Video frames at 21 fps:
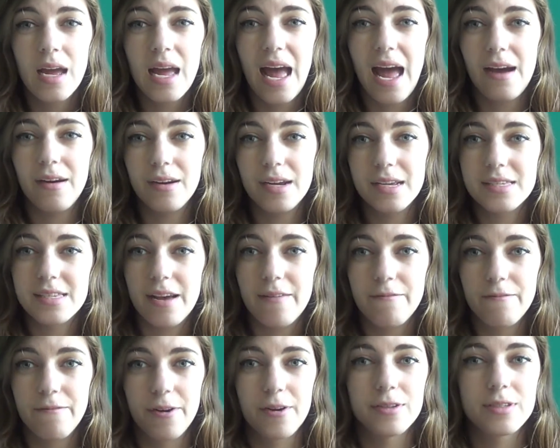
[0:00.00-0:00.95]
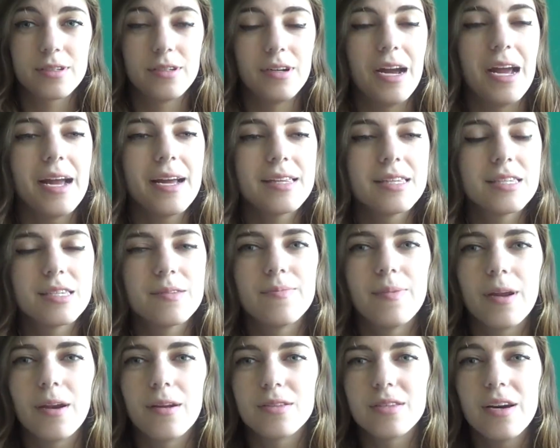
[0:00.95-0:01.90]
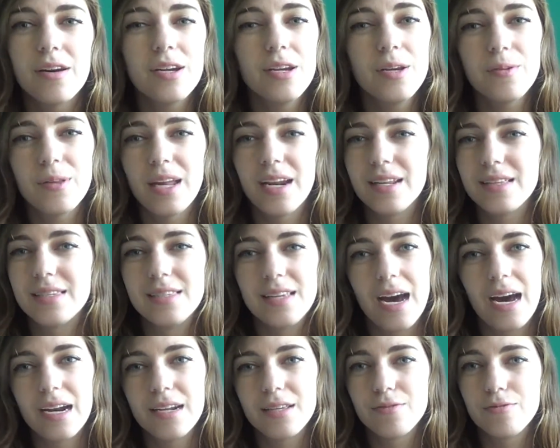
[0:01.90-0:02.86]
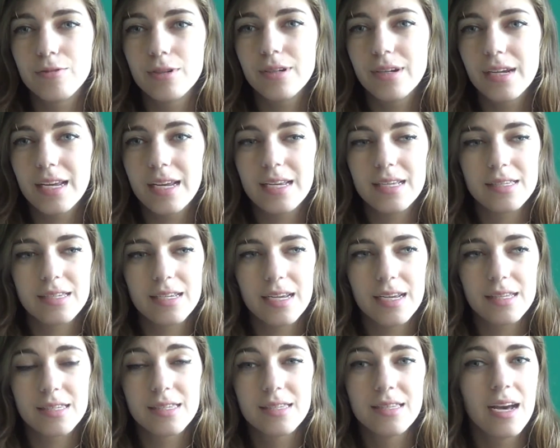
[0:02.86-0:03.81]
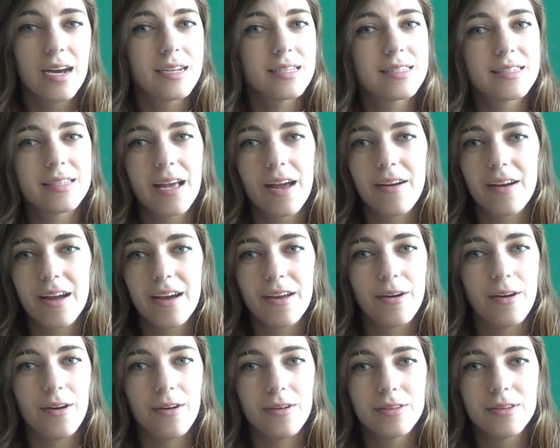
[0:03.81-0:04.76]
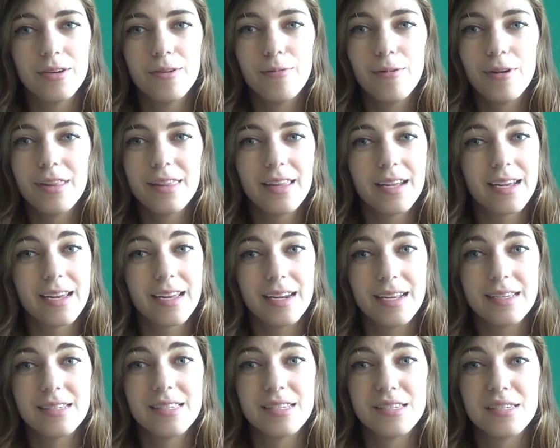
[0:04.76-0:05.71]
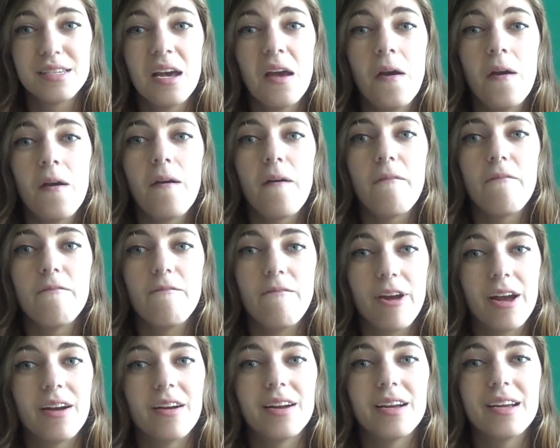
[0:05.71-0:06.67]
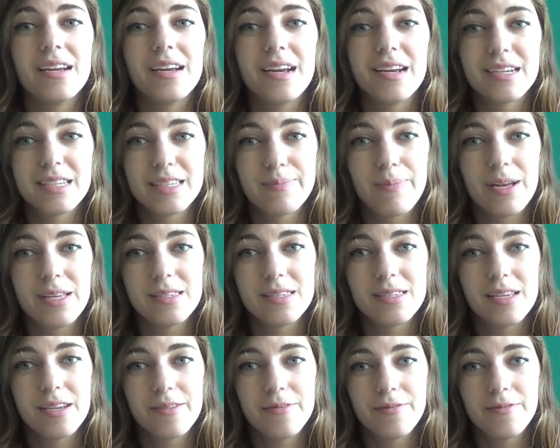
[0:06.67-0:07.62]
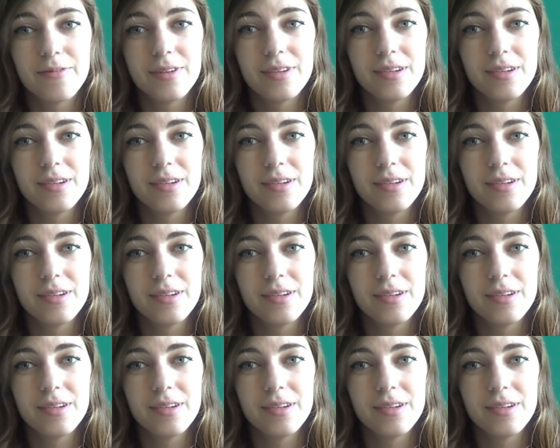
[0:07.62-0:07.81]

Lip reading: at least at first glance, but I'll tell you that it's not. It's really easy, it's not scary at all. The one thing it is very expensive.